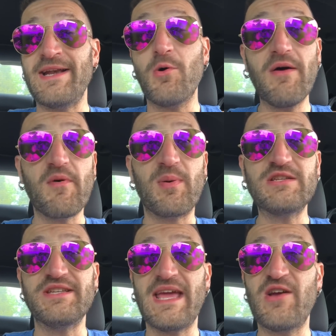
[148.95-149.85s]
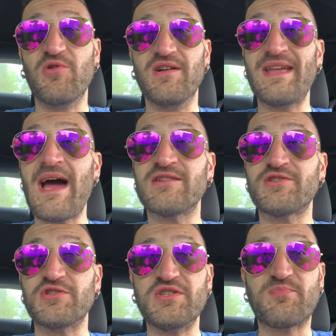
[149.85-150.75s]
I know I have a bunch of Dayquil at the house,
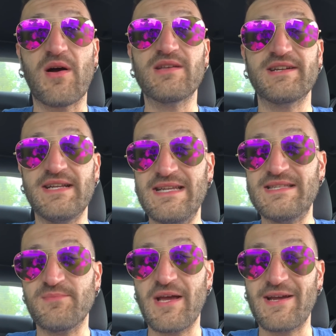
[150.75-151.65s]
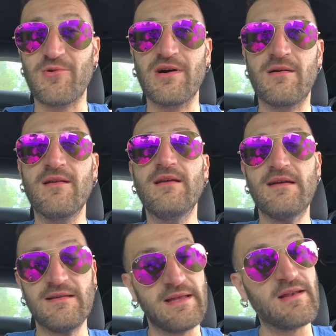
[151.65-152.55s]
so she's probably gonna need some Nyquil.
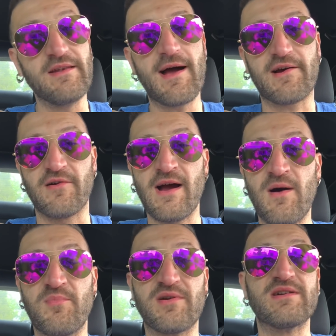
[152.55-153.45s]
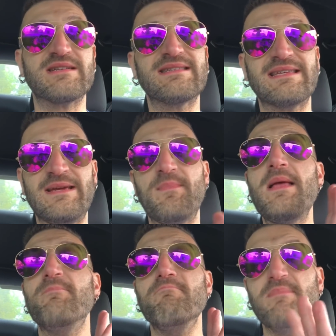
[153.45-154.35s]
I'll knock her out and put her to sleep,
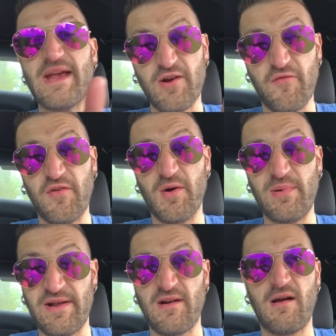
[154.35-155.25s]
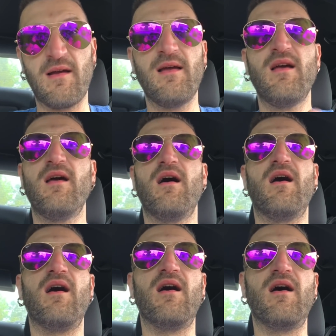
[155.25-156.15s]
make her feel better.
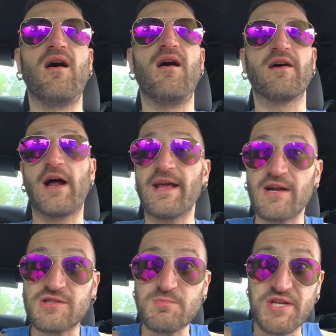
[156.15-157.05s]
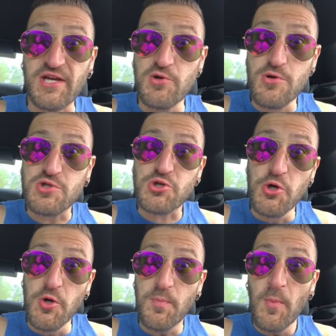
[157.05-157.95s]
Uh, gotta get her some chicken noodle
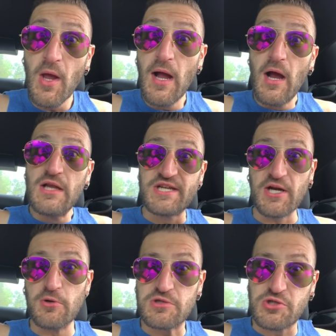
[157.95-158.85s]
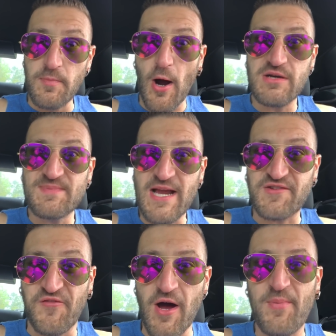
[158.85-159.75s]
soup. Chicken noodle soup always
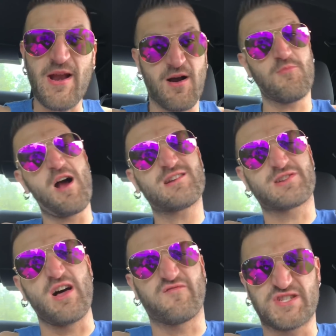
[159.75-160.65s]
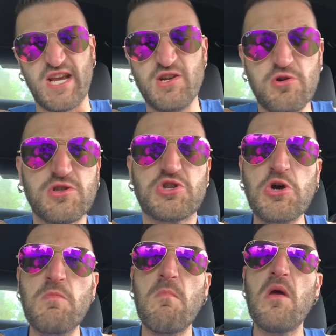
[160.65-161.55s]
makes you feel better. I'm rock solid for chicken noodle
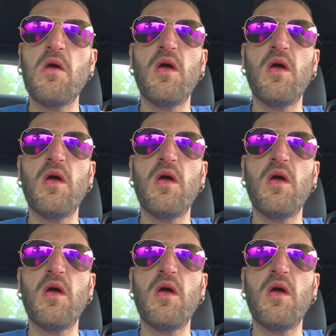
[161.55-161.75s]
soup.